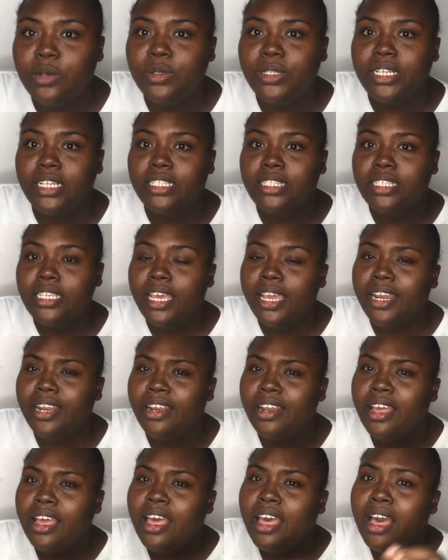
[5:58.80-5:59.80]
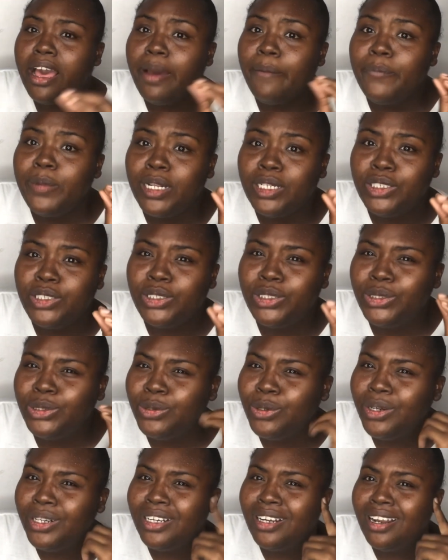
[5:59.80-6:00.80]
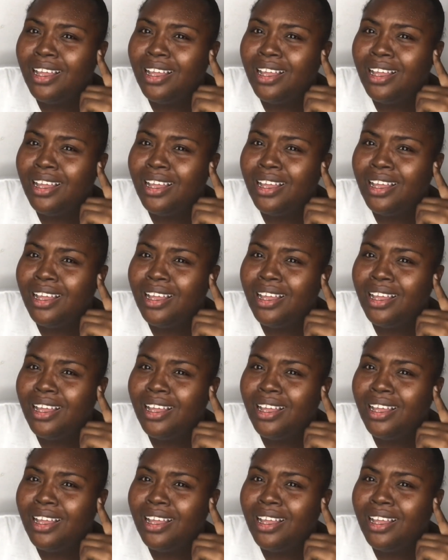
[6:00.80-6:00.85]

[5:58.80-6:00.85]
out of 10. I'm not sure, the